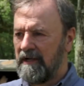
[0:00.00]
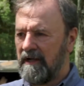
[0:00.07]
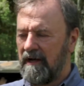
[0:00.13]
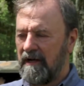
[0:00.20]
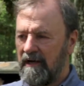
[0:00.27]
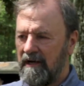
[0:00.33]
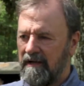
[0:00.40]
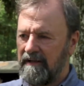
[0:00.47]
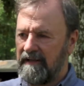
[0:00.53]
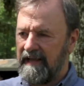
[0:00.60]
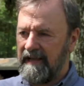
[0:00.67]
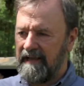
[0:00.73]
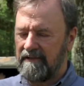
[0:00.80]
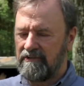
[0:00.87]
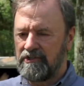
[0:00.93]
They
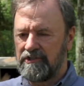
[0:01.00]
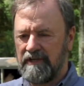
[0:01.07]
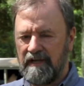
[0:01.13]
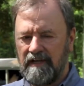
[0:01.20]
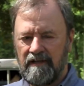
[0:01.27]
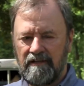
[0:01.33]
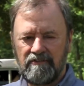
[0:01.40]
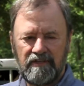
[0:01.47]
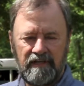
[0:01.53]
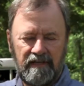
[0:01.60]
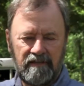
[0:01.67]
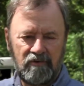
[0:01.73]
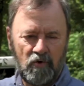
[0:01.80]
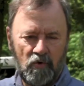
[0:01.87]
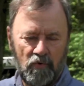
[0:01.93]
had sheds, they
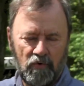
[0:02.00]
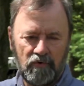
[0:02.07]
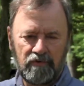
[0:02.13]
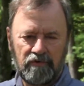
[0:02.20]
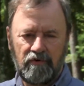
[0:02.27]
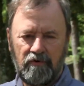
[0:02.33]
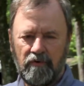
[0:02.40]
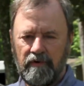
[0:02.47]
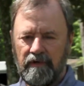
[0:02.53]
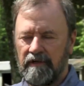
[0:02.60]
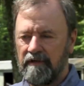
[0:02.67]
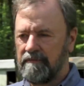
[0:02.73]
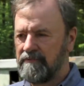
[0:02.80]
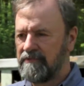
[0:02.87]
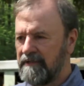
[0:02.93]
had corn
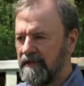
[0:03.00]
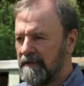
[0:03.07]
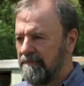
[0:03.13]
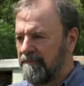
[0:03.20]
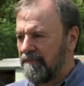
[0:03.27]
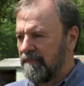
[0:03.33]
cribs.